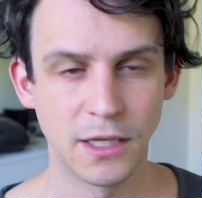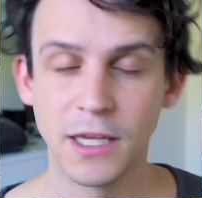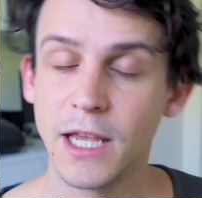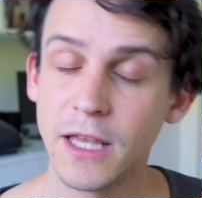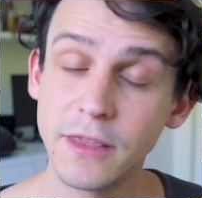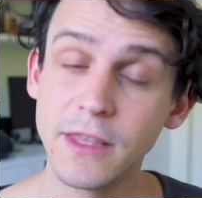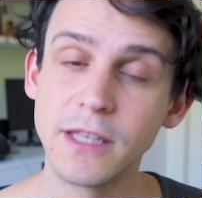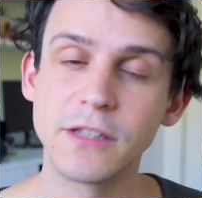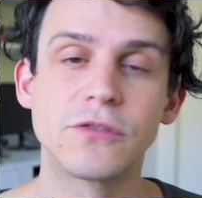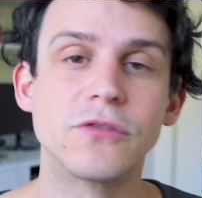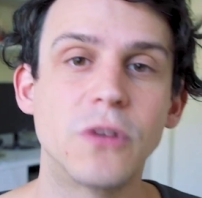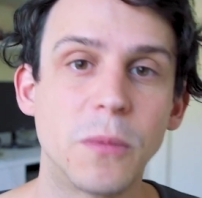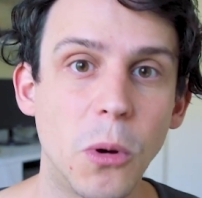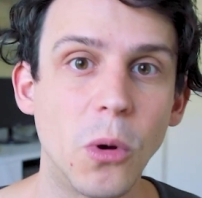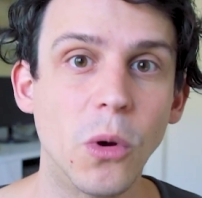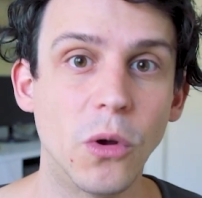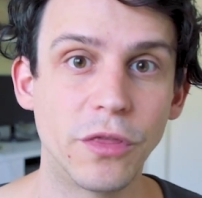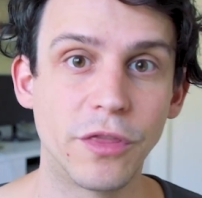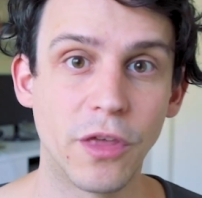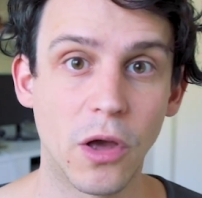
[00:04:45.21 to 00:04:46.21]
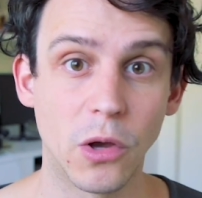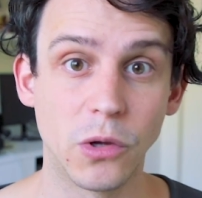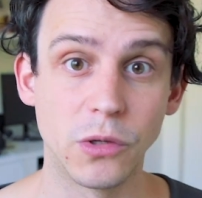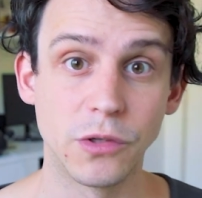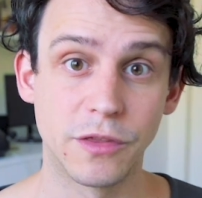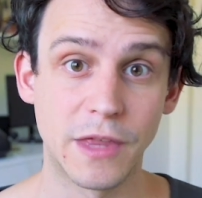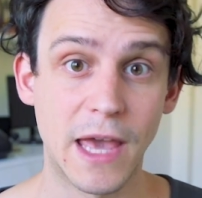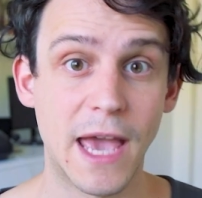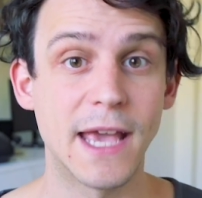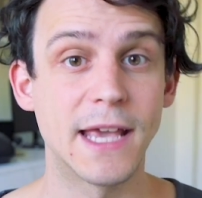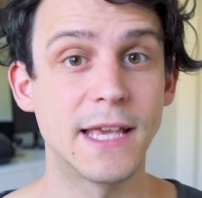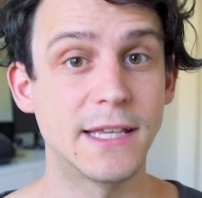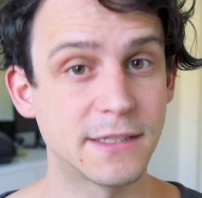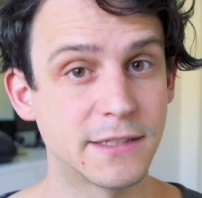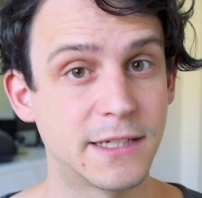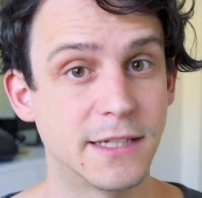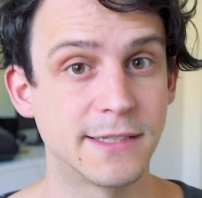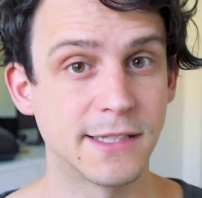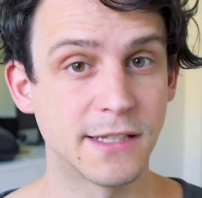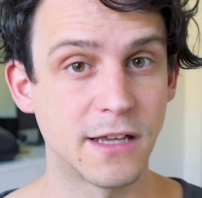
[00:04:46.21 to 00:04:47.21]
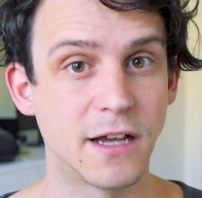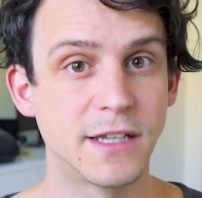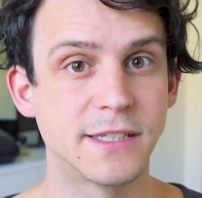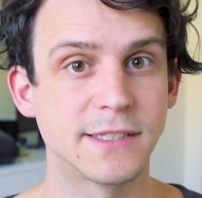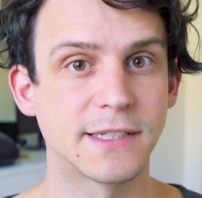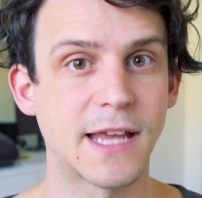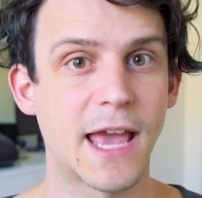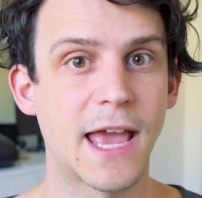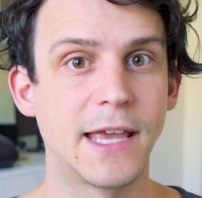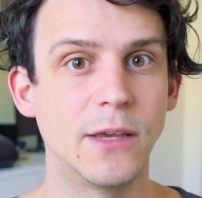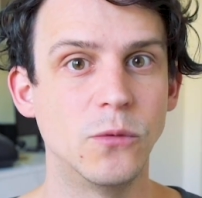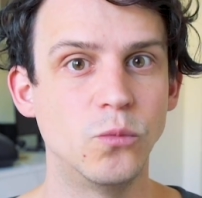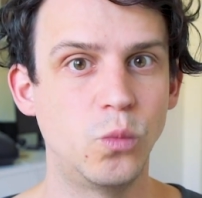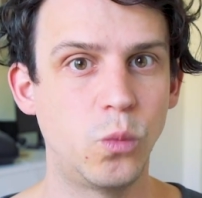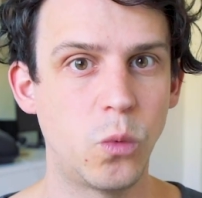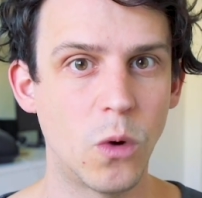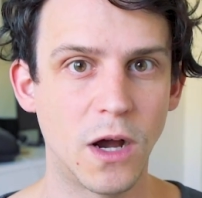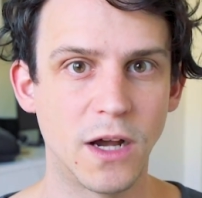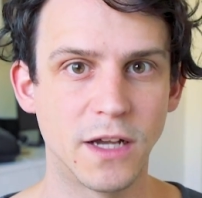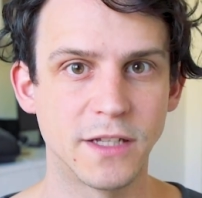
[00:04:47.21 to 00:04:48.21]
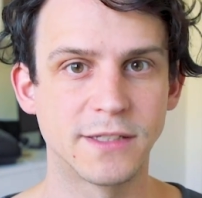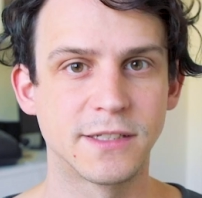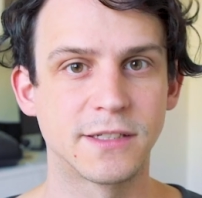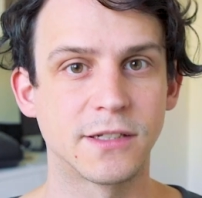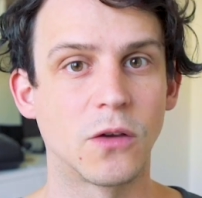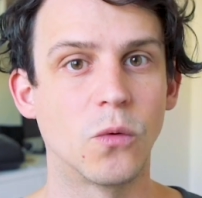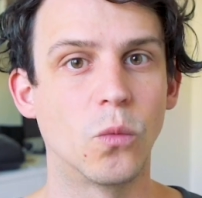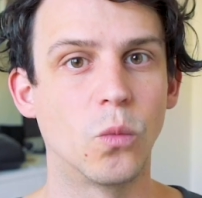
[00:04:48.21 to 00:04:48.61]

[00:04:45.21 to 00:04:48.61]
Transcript: In this report, though, there is discussed a worst,